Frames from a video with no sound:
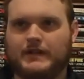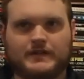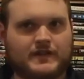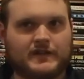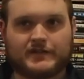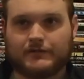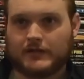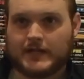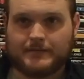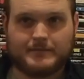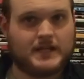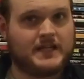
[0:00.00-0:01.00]
There's also a lot
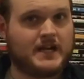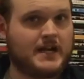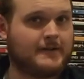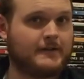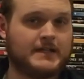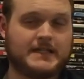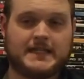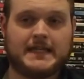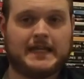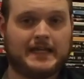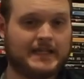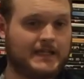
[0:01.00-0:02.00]
of mediocrity,
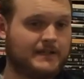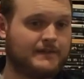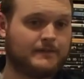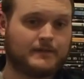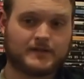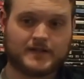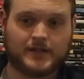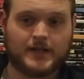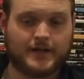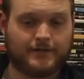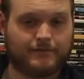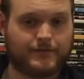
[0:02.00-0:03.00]
and then there's a
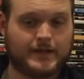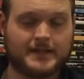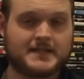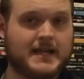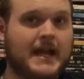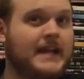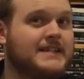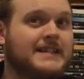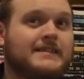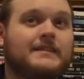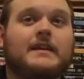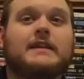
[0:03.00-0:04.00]
lot of things that I
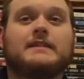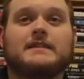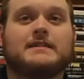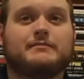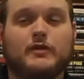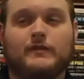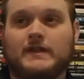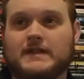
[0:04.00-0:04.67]
didn't like in this movie.